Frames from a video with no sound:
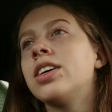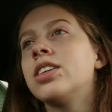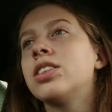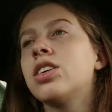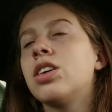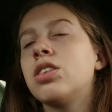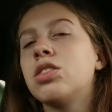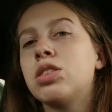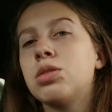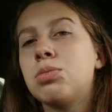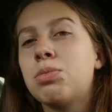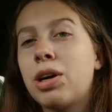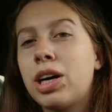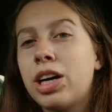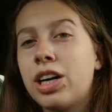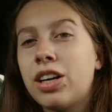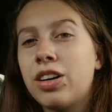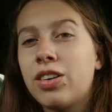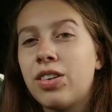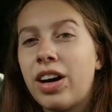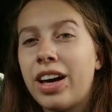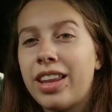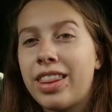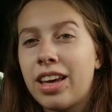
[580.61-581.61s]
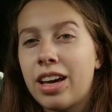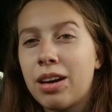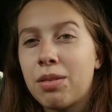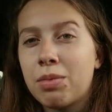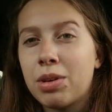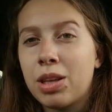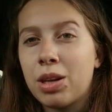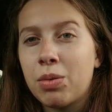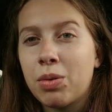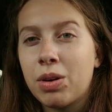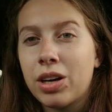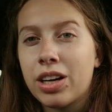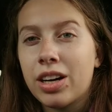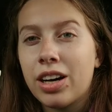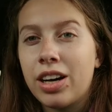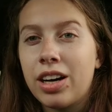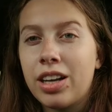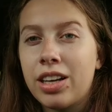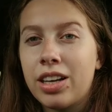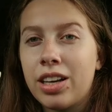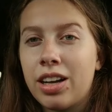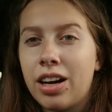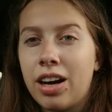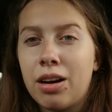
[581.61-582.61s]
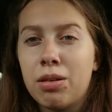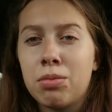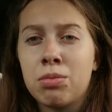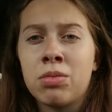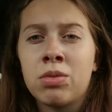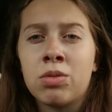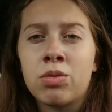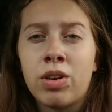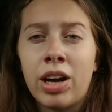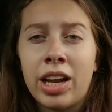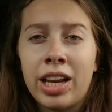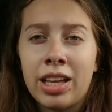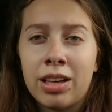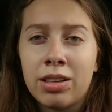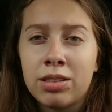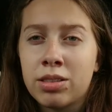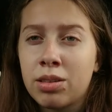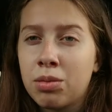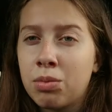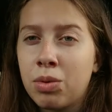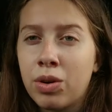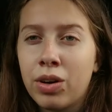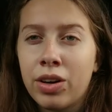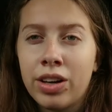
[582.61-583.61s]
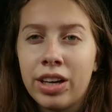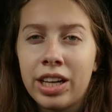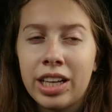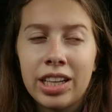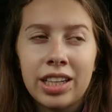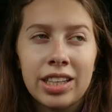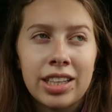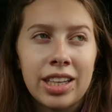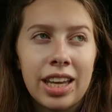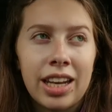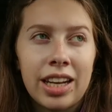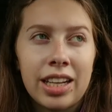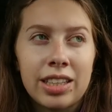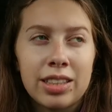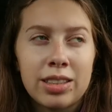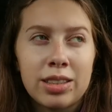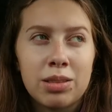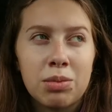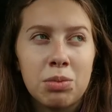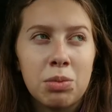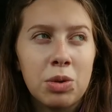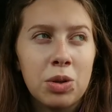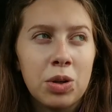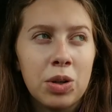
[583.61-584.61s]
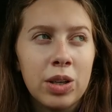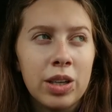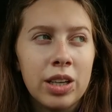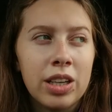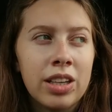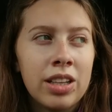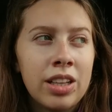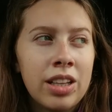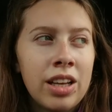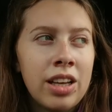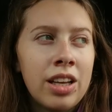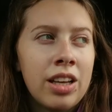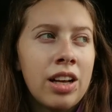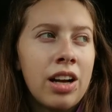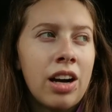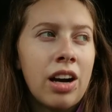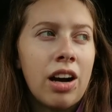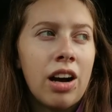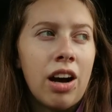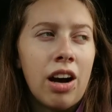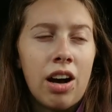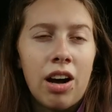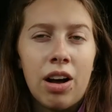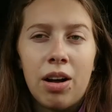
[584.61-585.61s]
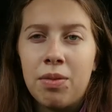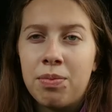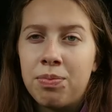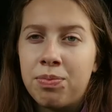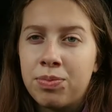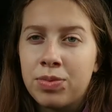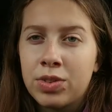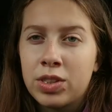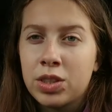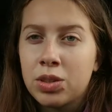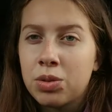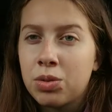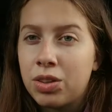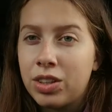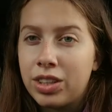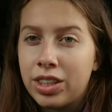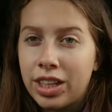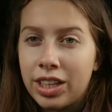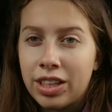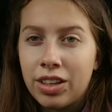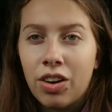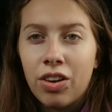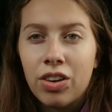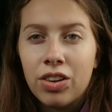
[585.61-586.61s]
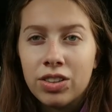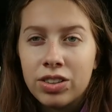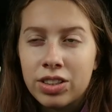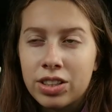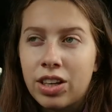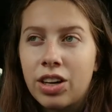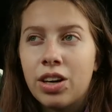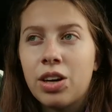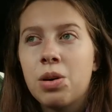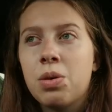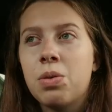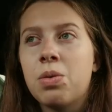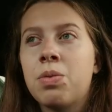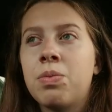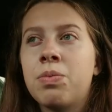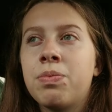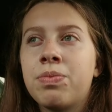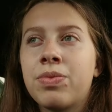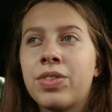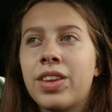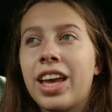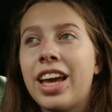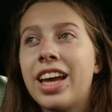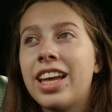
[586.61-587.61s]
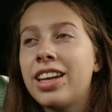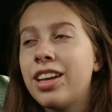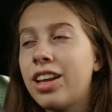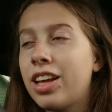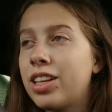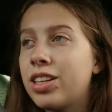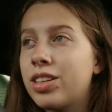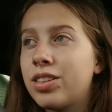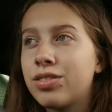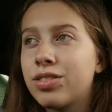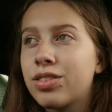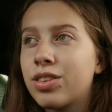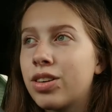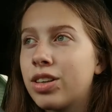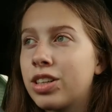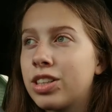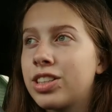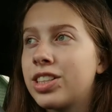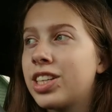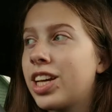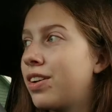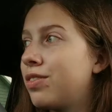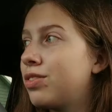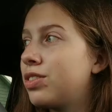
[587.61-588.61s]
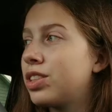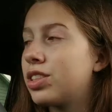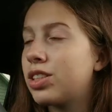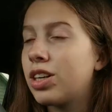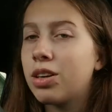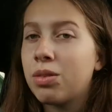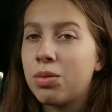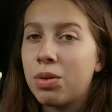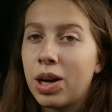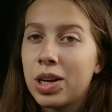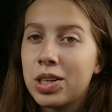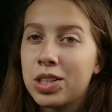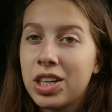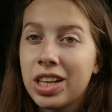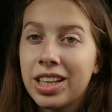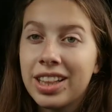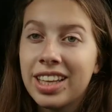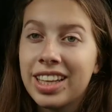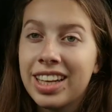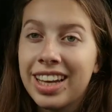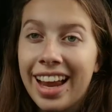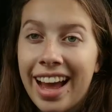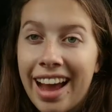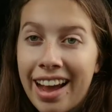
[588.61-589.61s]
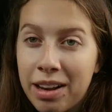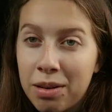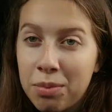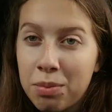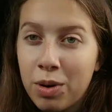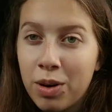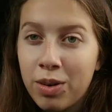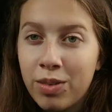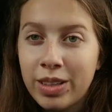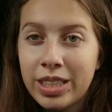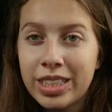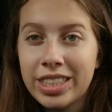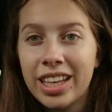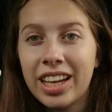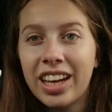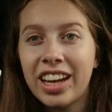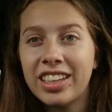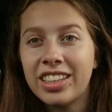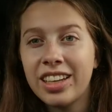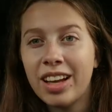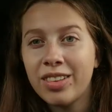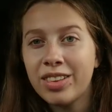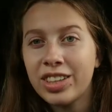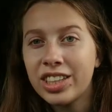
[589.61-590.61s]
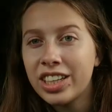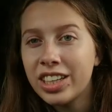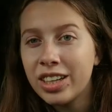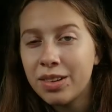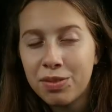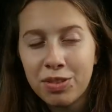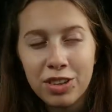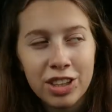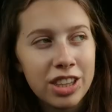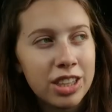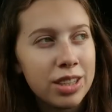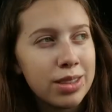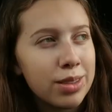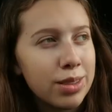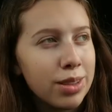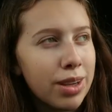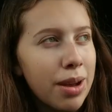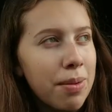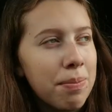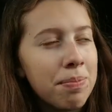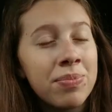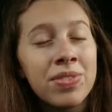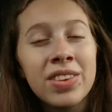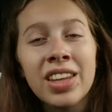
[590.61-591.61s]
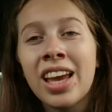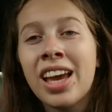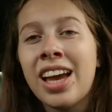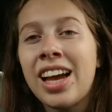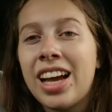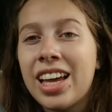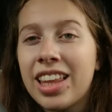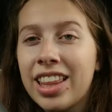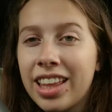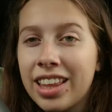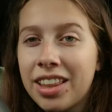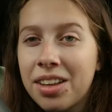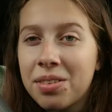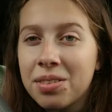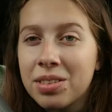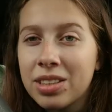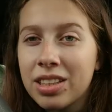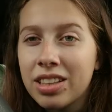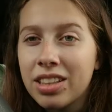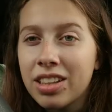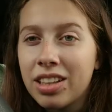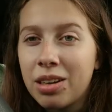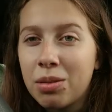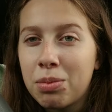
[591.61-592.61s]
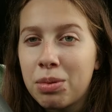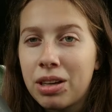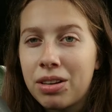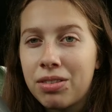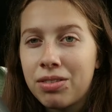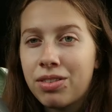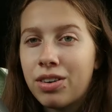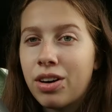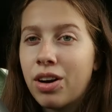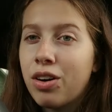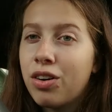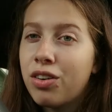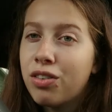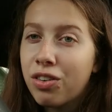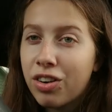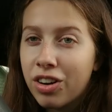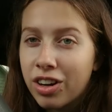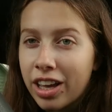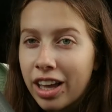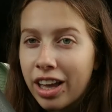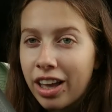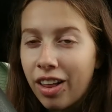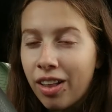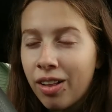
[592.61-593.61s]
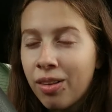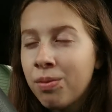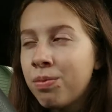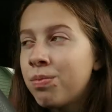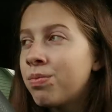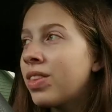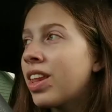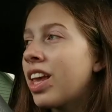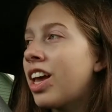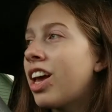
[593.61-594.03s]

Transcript: So tomorrow I think I'm gonna work on writing some more and getting some more school done also. And then of course I have to start watching the 9 movies that I downloaded for this trip. I think that was a little bit of overkill,